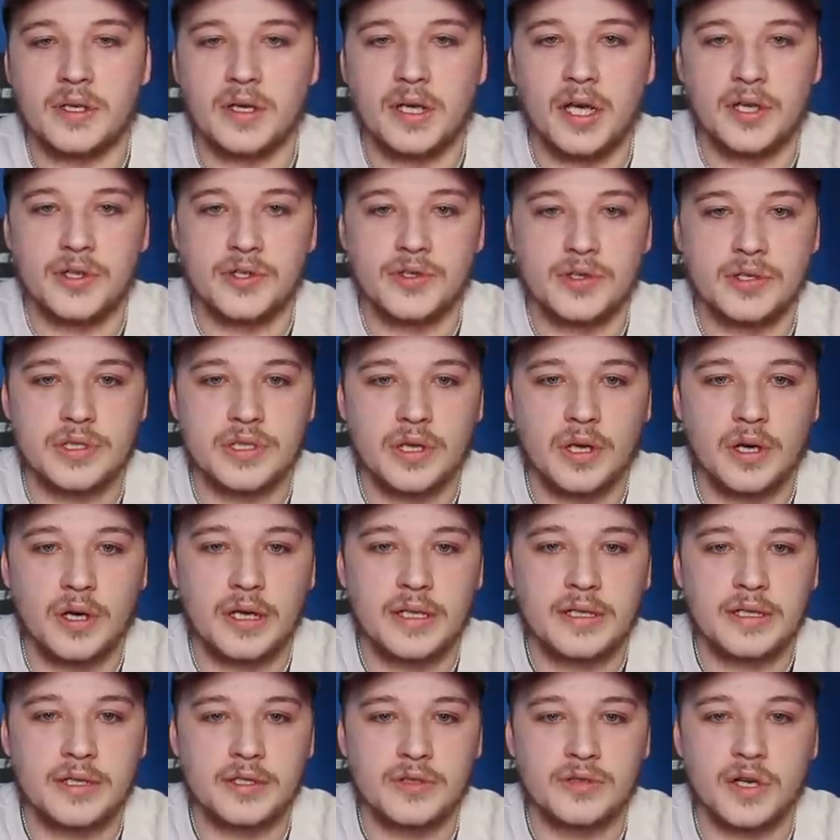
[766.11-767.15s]

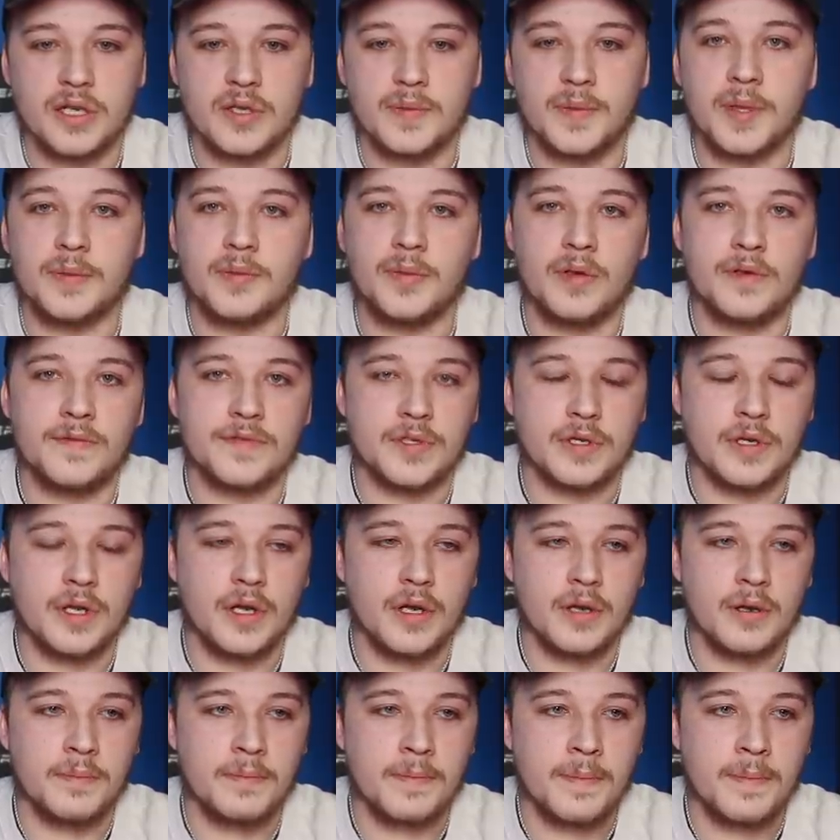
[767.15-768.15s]
countryside and tried to make moves on her.